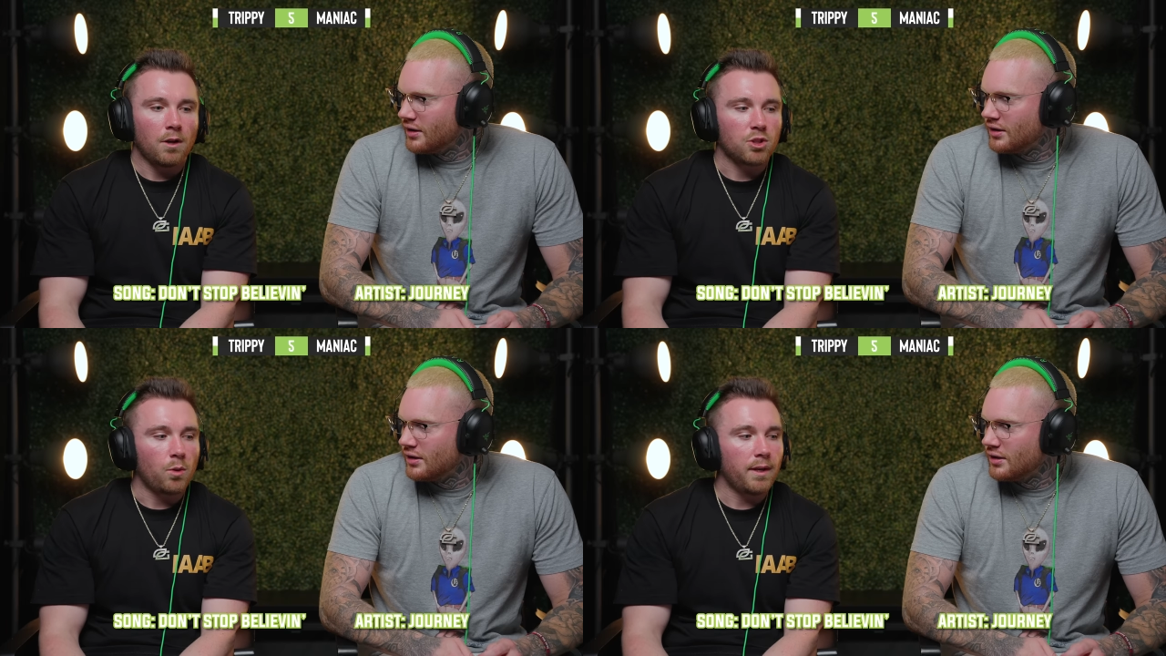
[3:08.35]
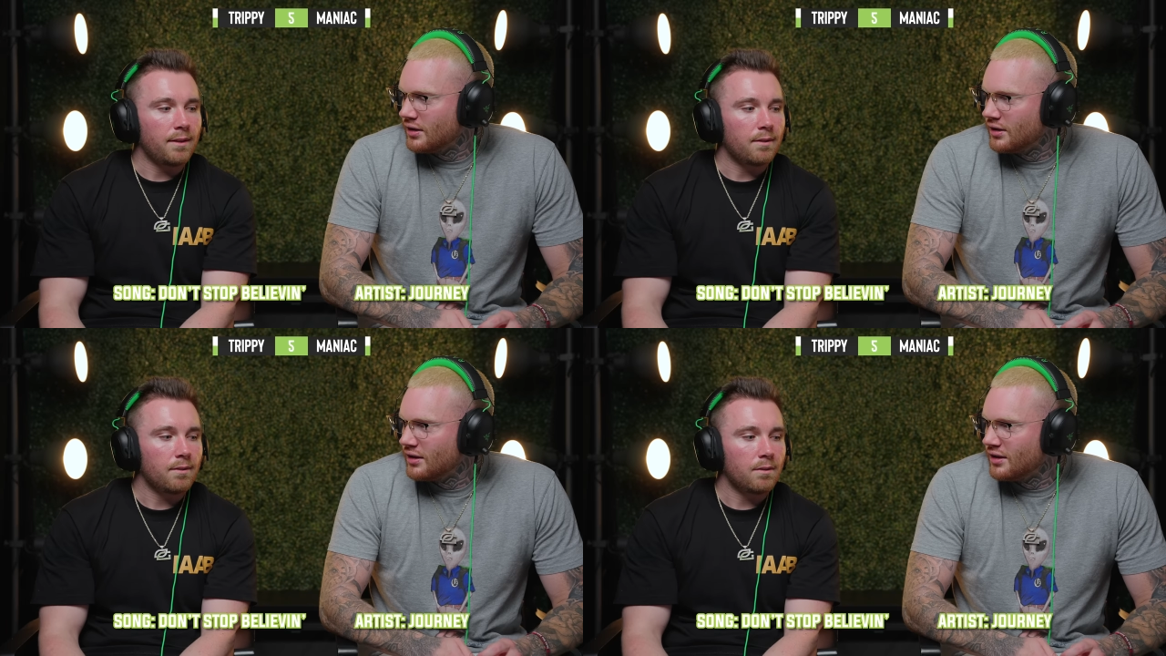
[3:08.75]
Speaker 1: Oh, it's
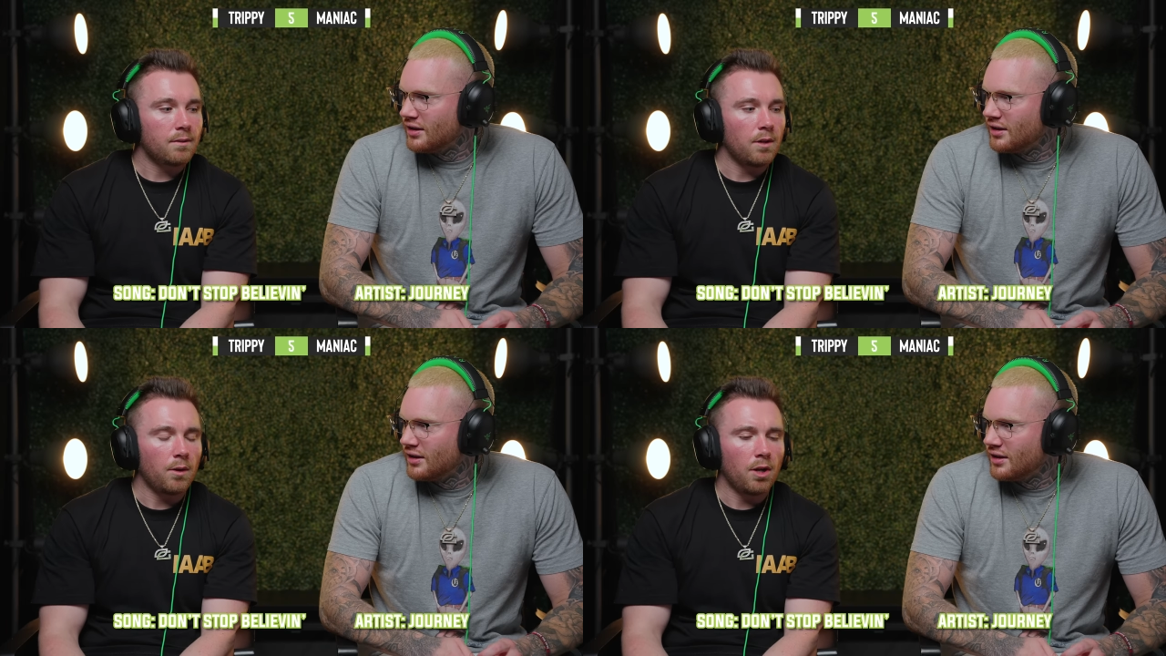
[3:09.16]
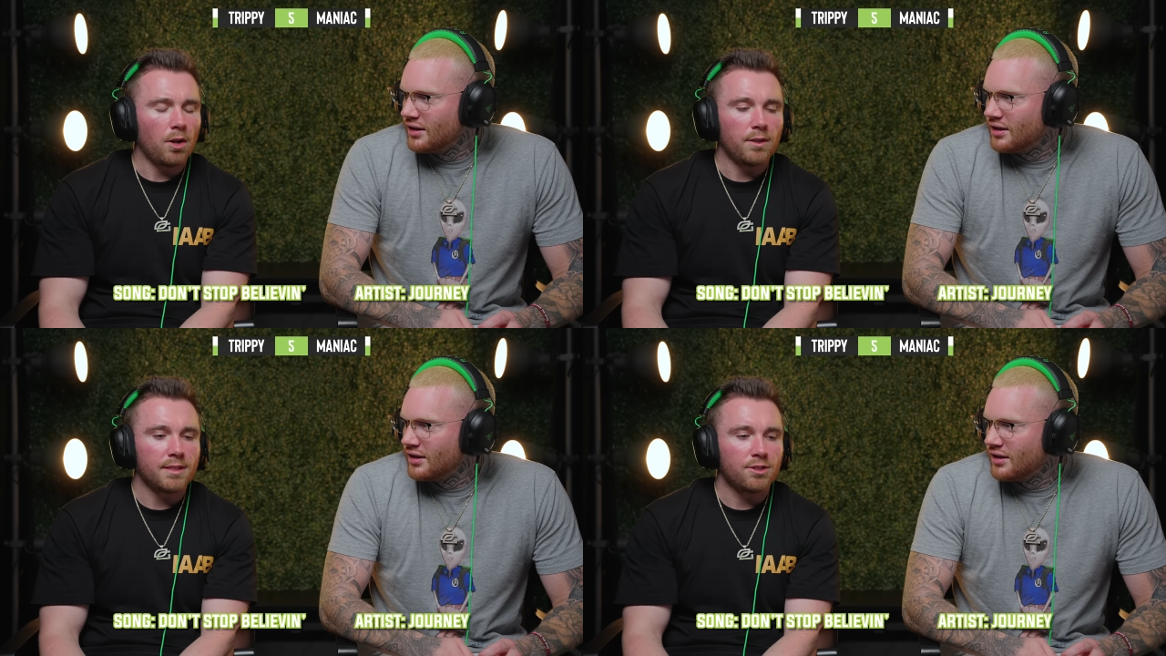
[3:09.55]
Queen. No,
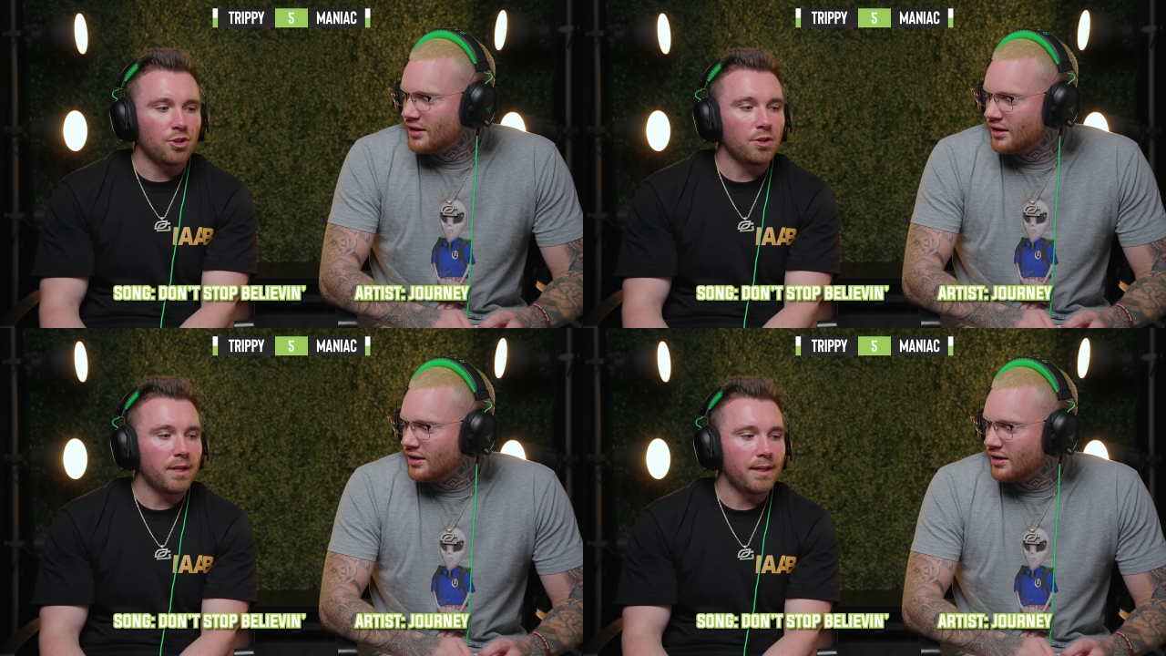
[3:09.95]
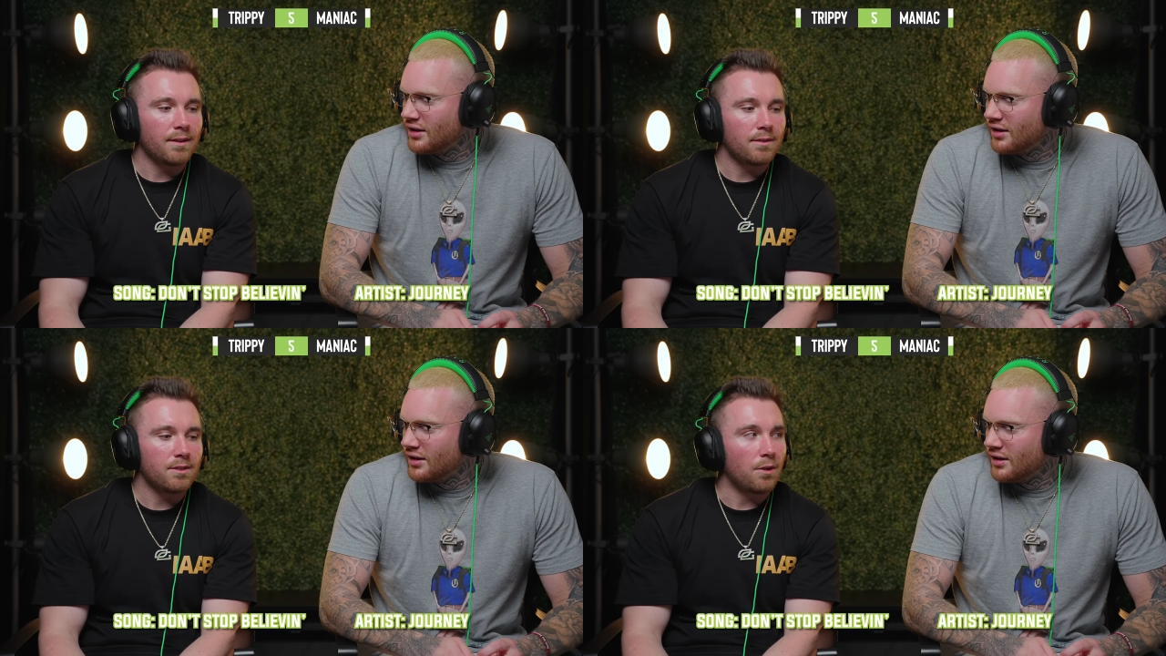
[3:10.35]
this is Journey.
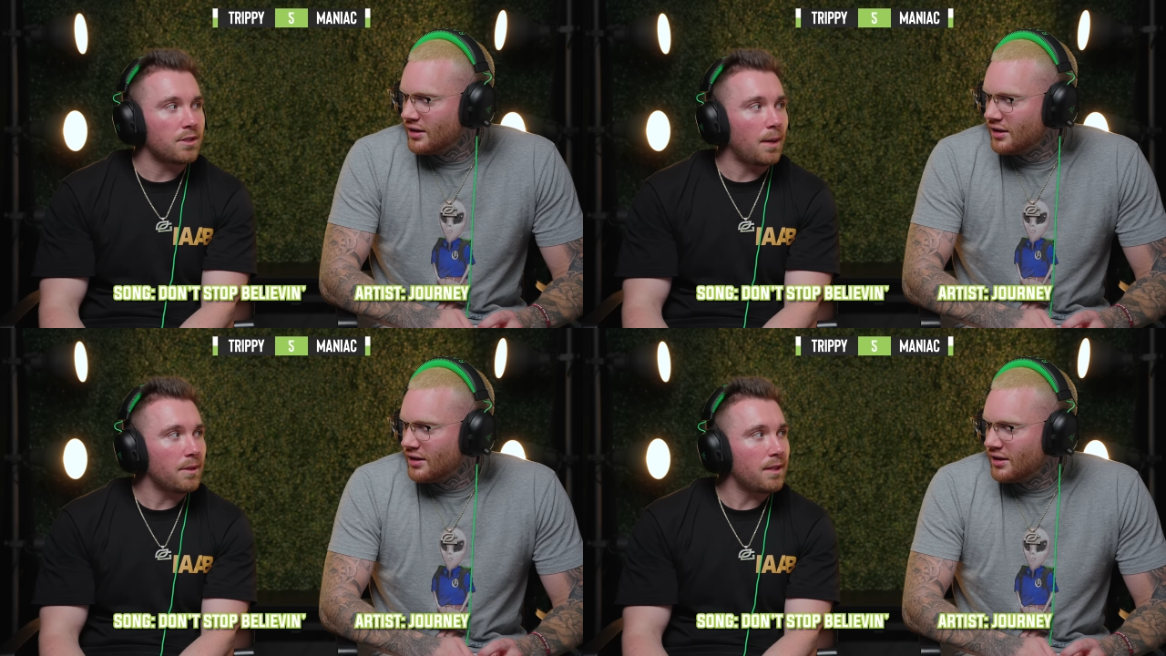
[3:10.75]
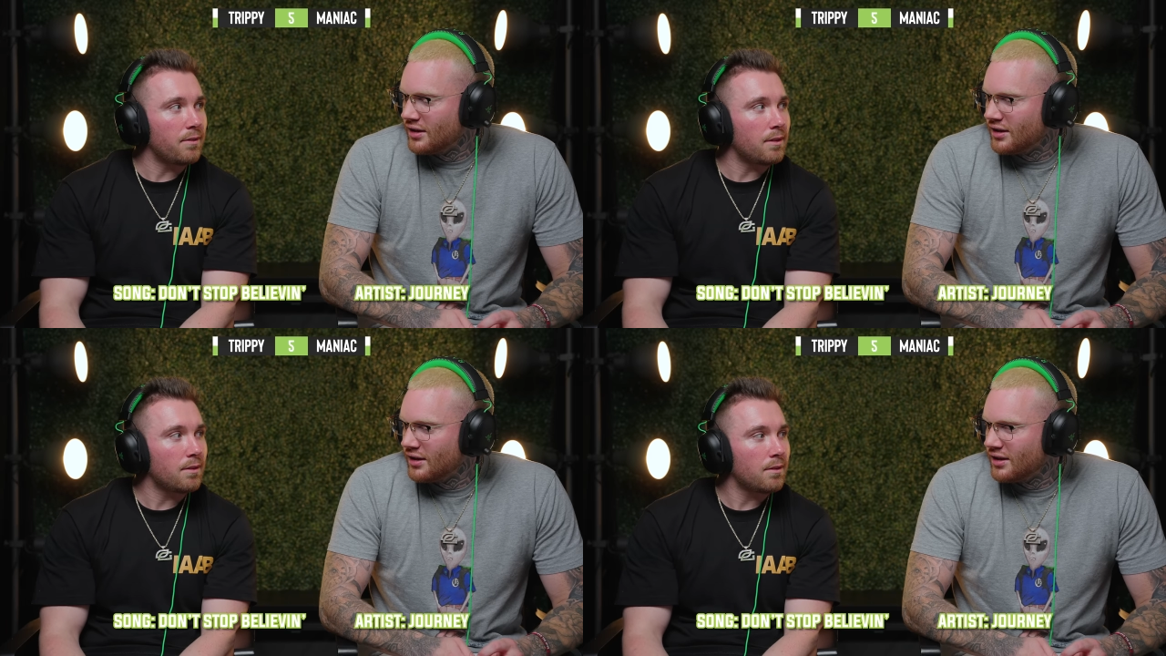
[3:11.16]
Don't Stop
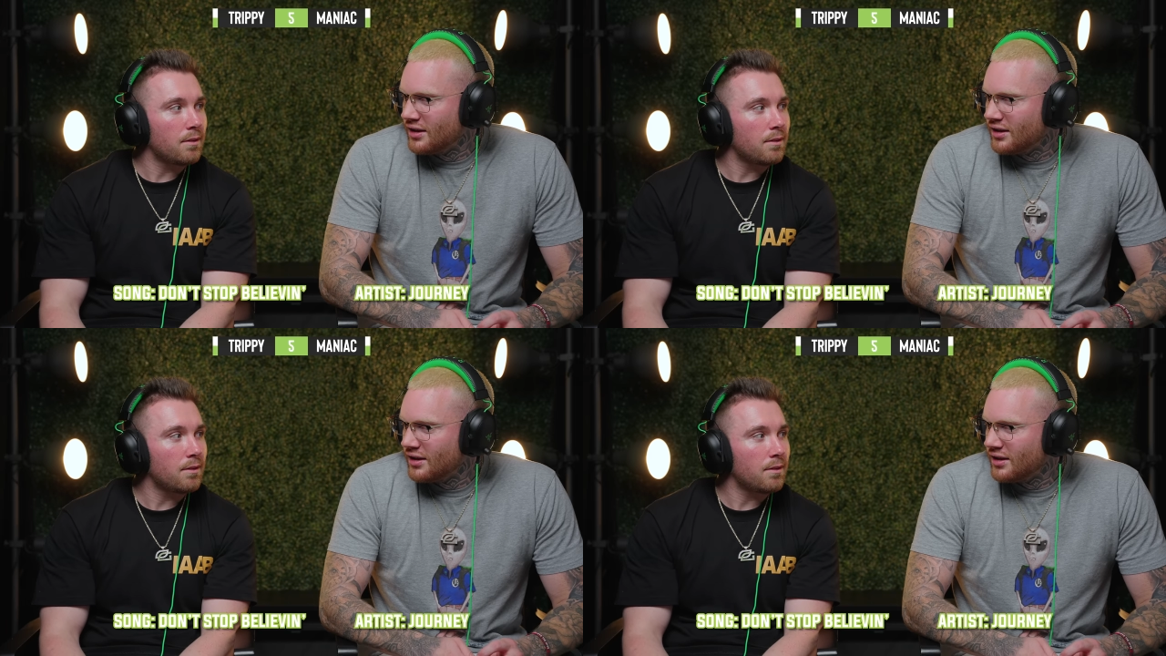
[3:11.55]
Believing.